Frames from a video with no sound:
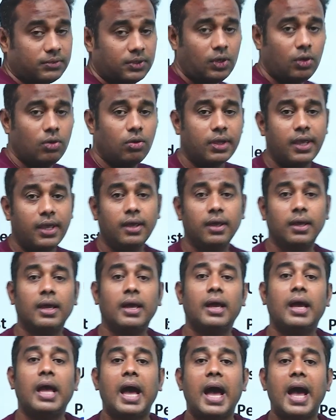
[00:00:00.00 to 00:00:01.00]
Okay,
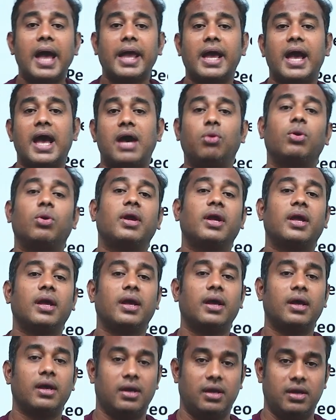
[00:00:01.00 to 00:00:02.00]
I have
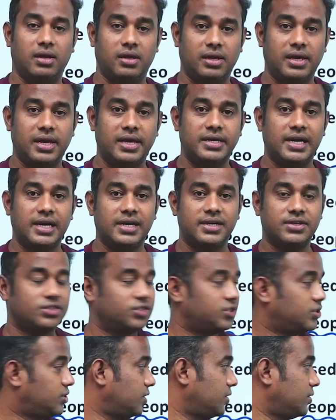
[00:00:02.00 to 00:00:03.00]
an elder
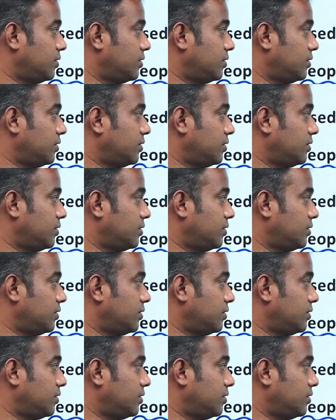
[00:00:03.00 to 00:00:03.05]
sister.